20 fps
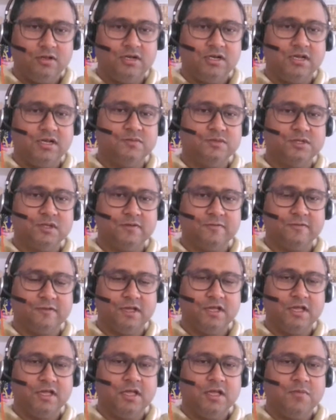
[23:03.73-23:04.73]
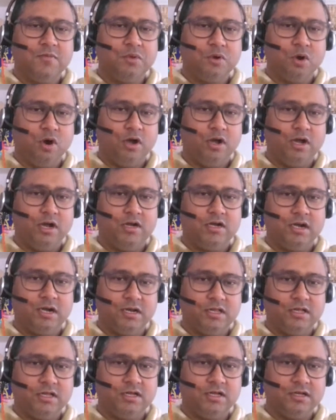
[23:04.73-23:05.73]
in terms of product
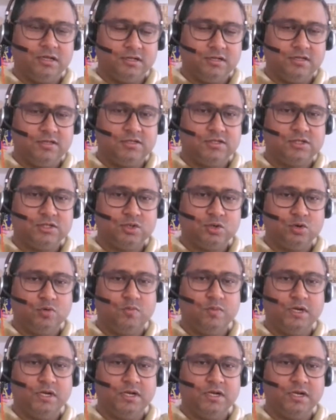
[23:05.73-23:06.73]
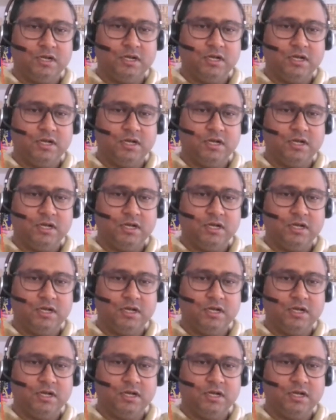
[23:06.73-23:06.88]
and the scope it